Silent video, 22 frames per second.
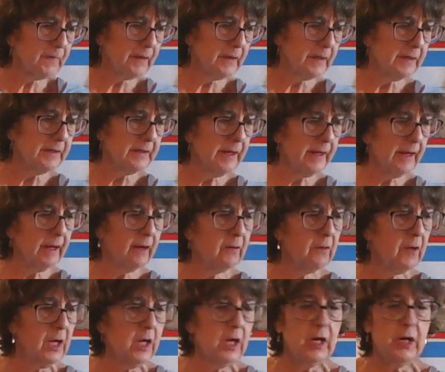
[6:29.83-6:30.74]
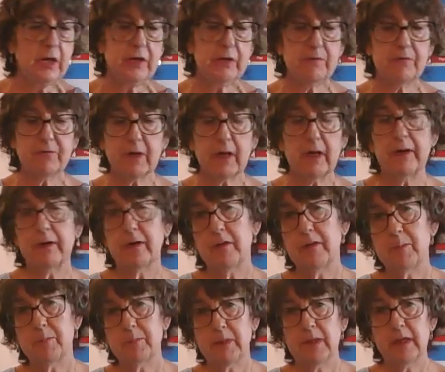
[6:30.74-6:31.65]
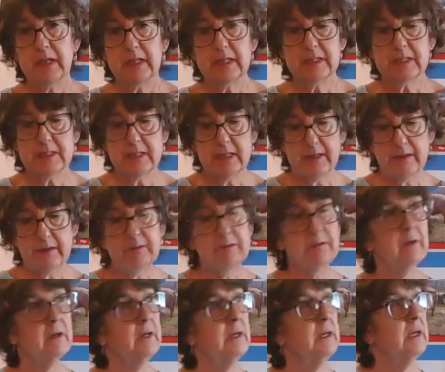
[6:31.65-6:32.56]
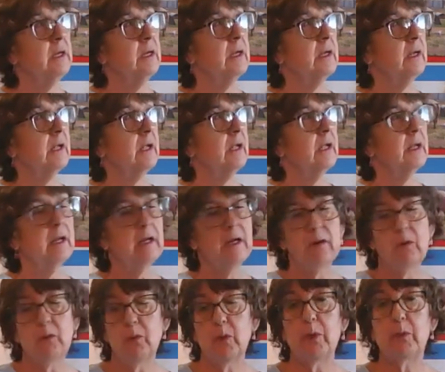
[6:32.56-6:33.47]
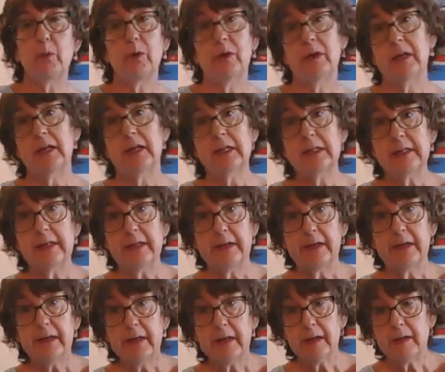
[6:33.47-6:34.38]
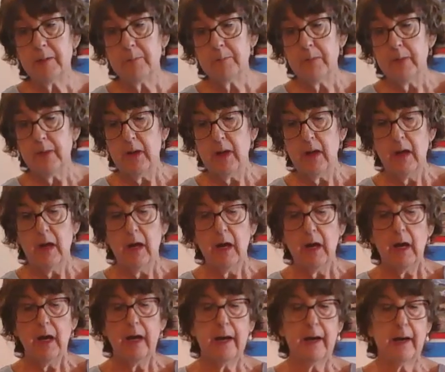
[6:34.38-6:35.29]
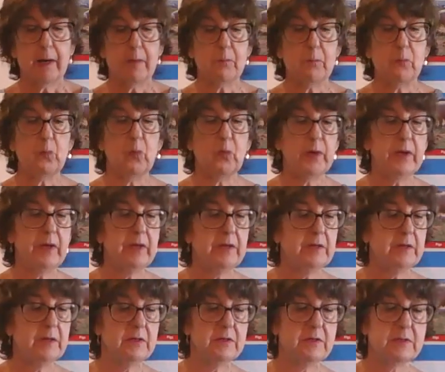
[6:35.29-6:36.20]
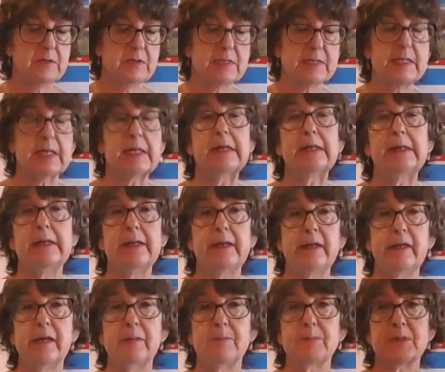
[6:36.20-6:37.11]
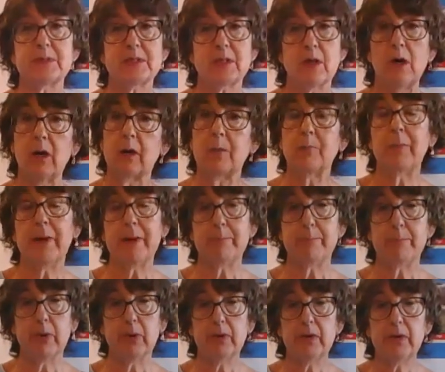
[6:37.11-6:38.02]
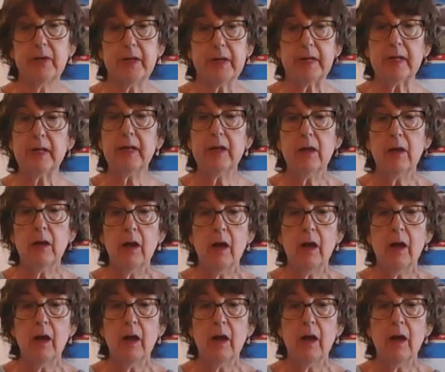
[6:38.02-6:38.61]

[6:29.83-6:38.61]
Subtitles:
Now, you've got all the blocks out. We want to clean up. We use the cleanup song by Barney.